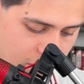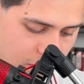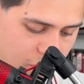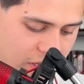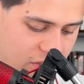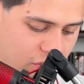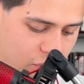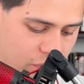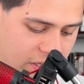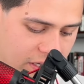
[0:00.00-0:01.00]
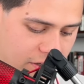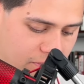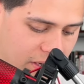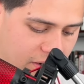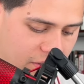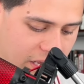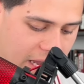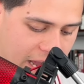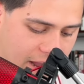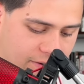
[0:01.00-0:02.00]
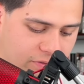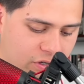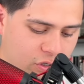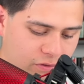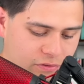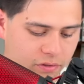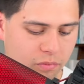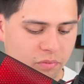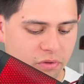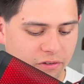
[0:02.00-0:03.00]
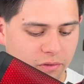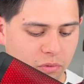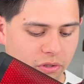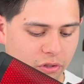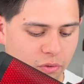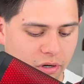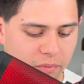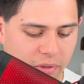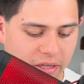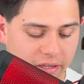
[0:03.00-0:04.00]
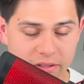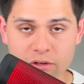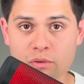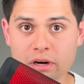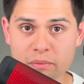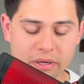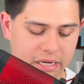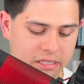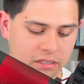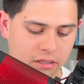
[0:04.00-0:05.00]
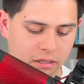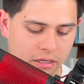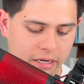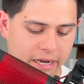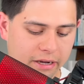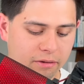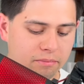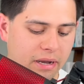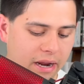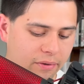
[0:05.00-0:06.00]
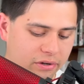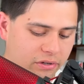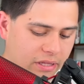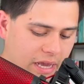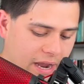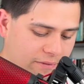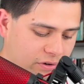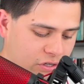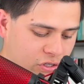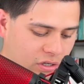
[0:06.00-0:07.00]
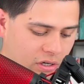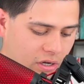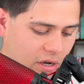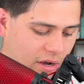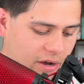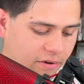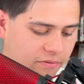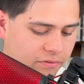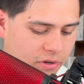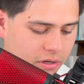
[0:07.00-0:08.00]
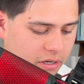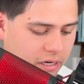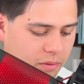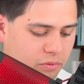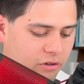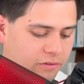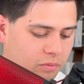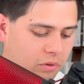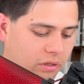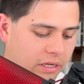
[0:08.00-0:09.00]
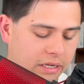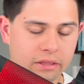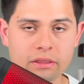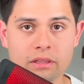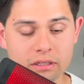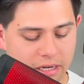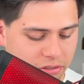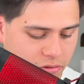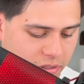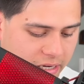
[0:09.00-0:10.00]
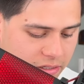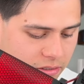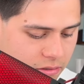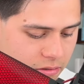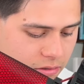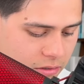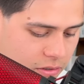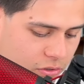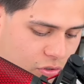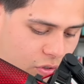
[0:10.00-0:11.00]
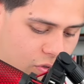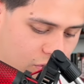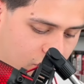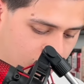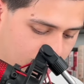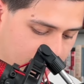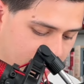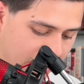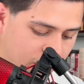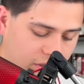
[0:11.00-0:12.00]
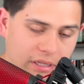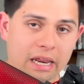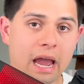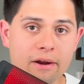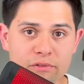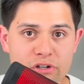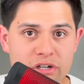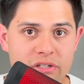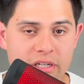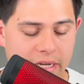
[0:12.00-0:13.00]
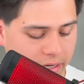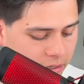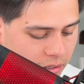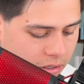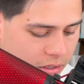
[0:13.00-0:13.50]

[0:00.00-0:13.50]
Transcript: Okay, so we can compare the average of some observable in the quantum case and compare it to the average of an observable in the classical case. So when we calculate averages again,